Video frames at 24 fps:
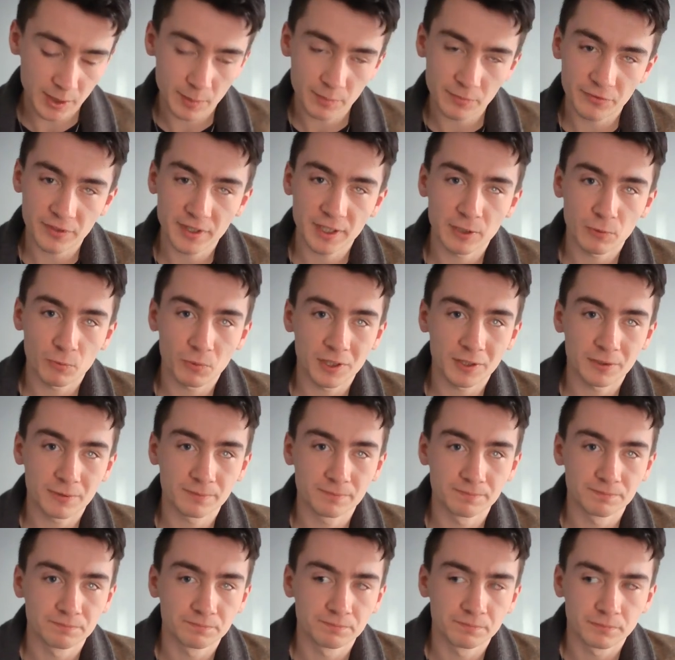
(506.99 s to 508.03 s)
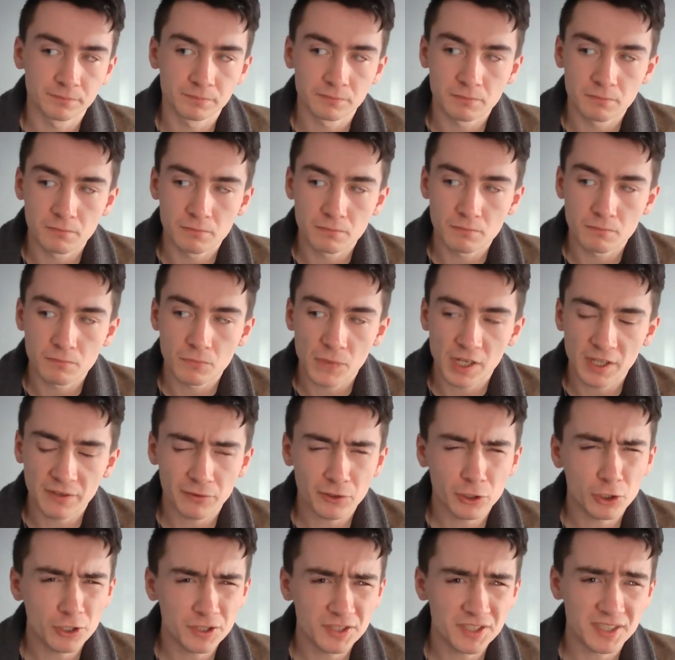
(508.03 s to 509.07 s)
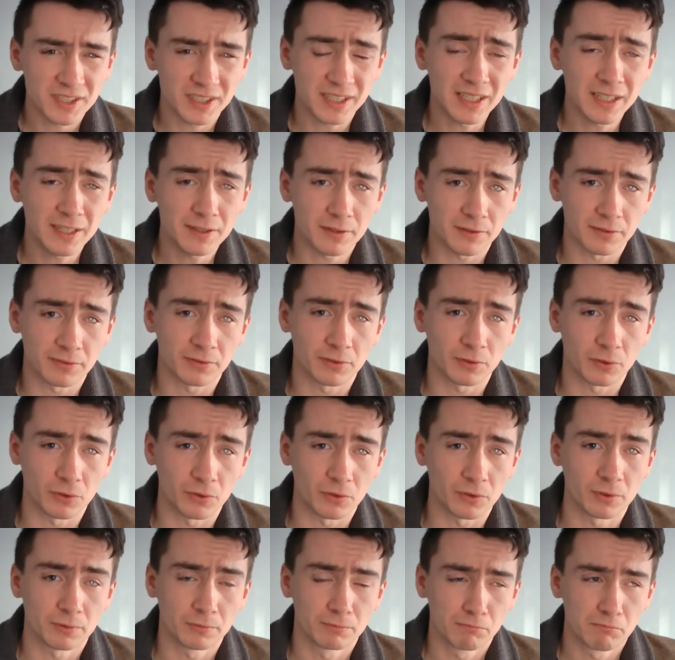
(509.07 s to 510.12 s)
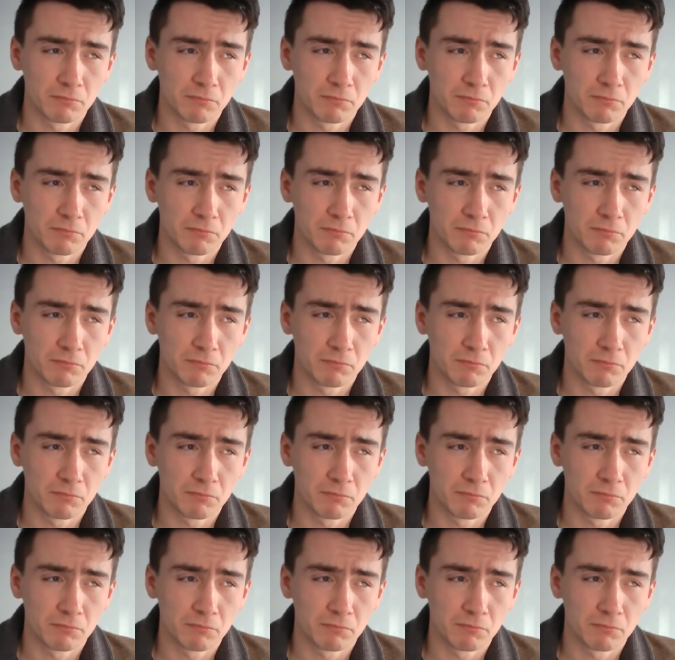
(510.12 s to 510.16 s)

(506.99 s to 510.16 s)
I'm thinking, well, if I could see the floor,